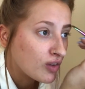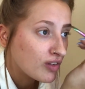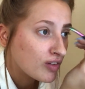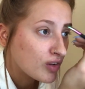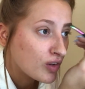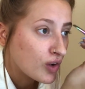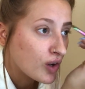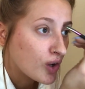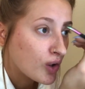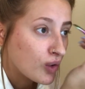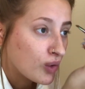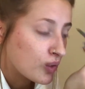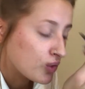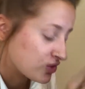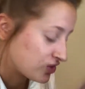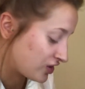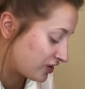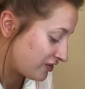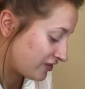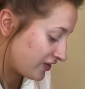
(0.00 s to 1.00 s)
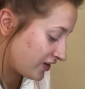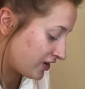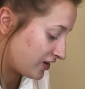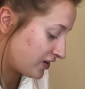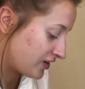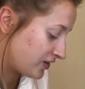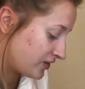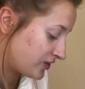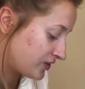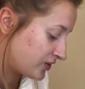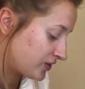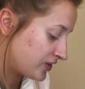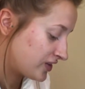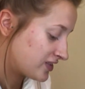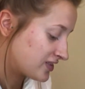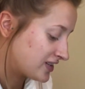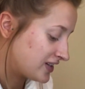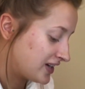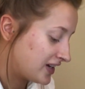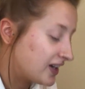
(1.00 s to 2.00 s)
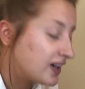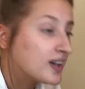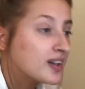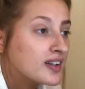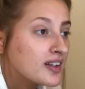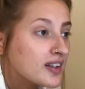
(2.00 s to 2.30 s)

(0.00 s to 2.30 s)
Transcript: for it all so far, honestly.